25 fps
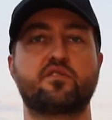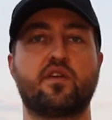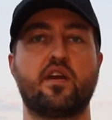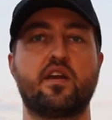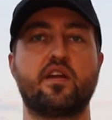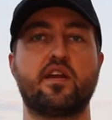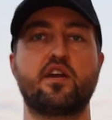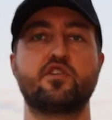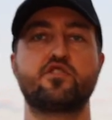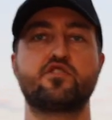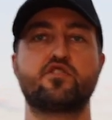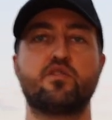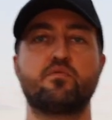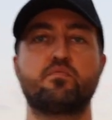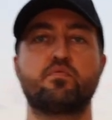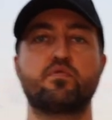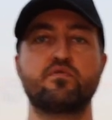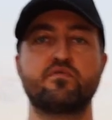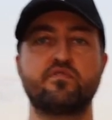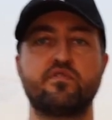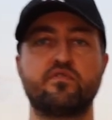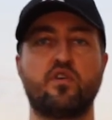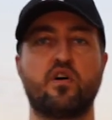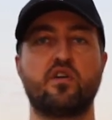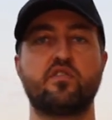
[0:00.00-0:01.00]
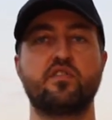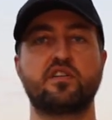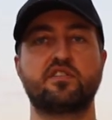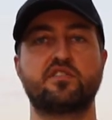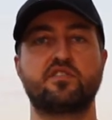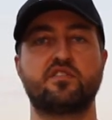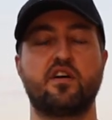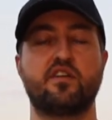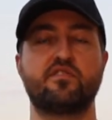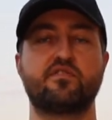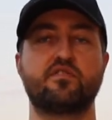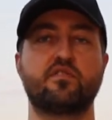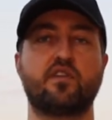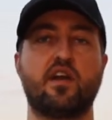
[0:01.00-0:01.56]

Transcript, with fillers: Okay, and I show proof of all that stuff.